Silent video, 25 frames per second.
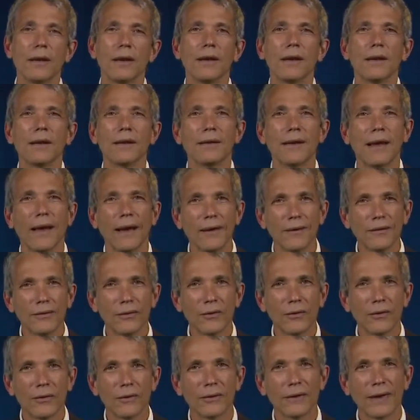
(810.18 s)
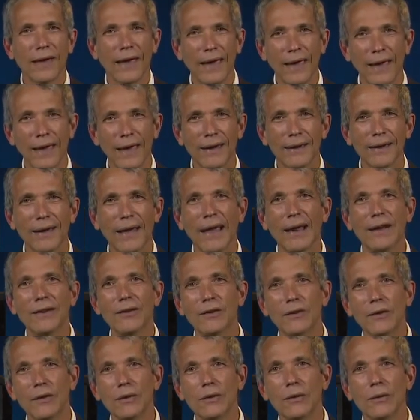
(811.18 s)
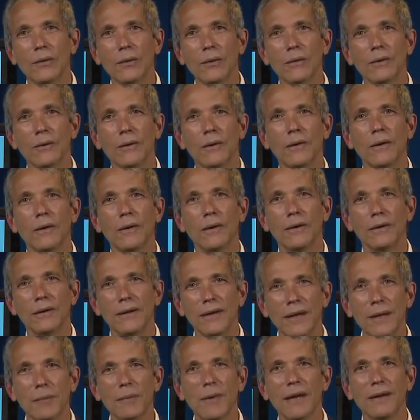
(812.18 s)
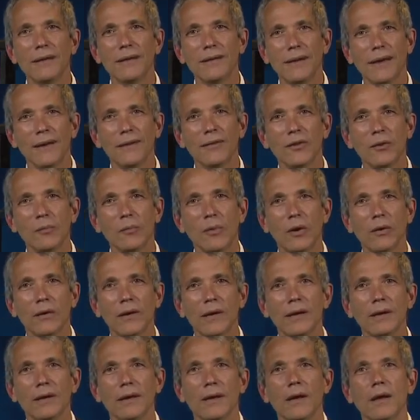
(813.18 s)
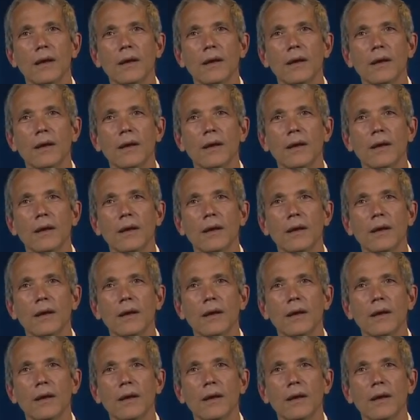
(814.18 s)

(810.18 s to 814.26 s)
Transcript: counsel can and do limit testimony